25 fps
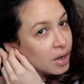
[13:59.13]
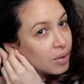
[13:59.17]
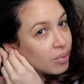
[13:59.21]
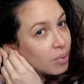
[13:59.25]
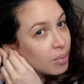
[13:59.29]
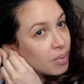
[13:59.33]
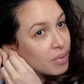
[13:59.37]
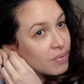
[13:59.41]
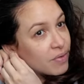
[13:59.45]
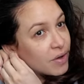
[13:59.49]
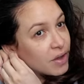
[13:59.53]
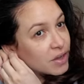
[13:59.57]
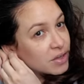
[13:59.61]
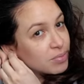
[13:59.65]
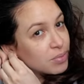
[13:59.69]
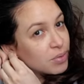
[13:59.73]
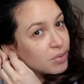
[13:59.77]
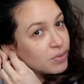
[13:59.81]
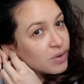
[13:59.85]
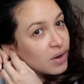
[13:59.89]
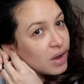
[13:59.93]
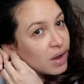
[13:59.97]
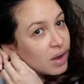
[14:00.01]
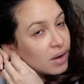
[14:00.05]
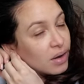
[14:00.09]
When we first
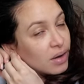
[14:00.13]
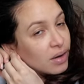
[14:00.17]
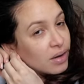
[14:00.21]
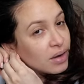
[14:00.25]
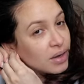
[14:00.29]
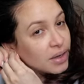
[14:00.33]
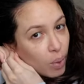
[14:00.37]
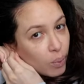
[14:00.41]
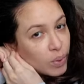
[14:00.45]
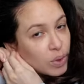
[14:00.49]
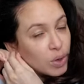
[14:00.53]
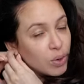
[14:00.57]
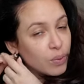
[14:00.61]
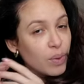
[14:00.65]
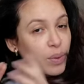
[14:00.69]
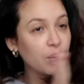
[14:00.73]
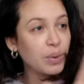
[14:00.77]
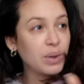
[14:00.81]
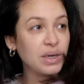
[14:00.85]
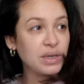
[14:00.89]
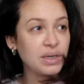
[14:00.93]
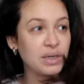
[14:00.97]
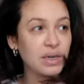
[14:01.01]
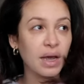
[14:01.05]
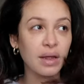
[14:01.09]
moved in, we knew we
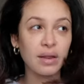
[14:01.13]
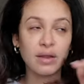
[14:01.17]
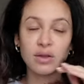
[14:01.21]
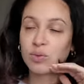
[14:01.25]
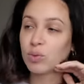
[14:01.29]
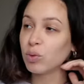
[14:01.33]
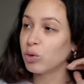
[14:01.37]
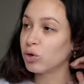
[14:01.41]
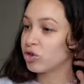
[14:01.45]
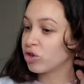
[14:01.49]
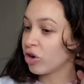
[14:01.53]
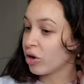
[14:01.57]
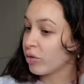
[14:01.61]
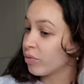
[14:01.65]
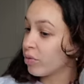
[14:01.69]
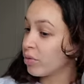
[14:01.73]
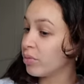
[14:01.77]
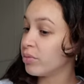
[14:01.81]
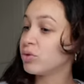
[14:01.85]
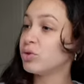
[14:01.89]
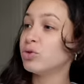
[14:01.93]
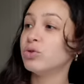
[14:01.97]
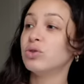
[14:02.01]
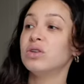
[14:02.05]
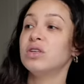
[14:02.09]
wanted to get this wardrobe room
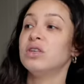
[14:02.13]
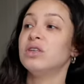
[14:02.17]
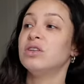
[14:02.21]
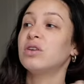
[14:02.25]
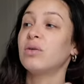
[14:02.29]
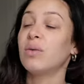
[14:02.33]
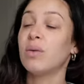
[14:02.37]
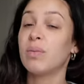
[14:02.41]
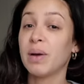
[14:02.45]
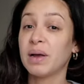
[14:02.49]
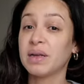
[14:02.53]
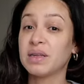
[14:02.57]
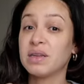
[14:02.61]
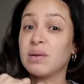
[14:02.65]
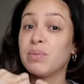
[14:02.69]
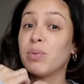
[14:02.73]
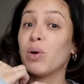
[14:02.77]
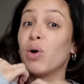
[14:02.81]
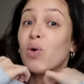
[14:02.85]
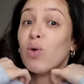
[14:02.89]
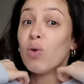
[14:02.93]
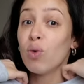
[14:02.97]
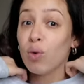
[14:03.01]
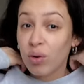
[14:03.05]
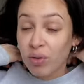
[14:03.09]
sorted, so we basically
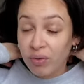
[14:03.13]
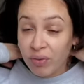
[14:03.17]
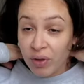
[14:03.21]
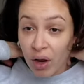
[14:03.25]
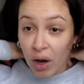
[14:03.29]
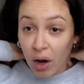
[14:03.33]
put all of the